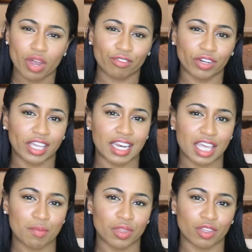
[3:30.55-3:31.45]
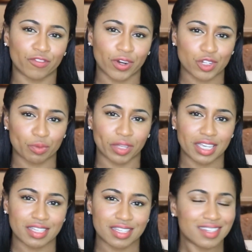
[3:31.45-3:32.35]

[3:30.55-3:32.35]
ever get him in the first place?